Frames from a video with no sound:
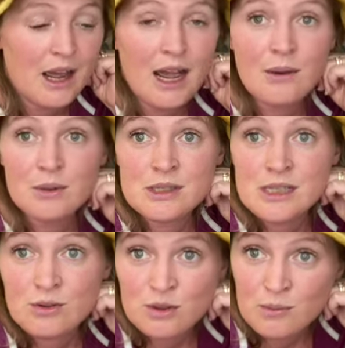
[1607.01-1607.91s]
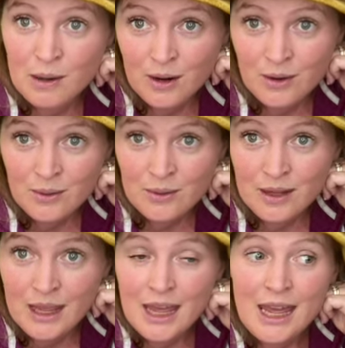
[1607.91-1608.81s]
I will see you tomorrow,
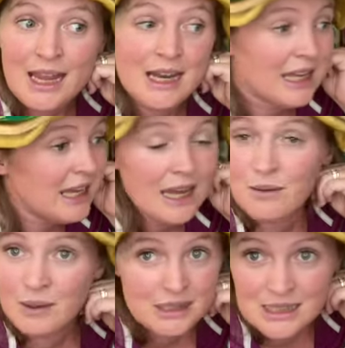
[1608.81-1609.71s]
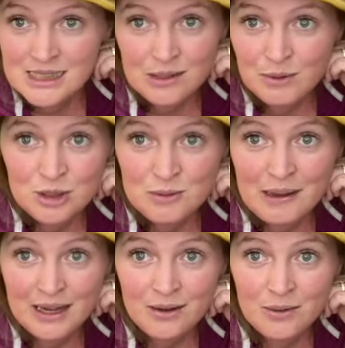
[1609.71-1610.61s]
and I can't wait to see what you
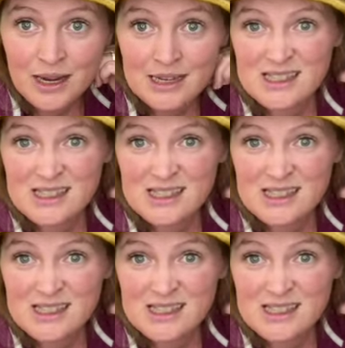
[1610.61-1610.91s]
make, okay?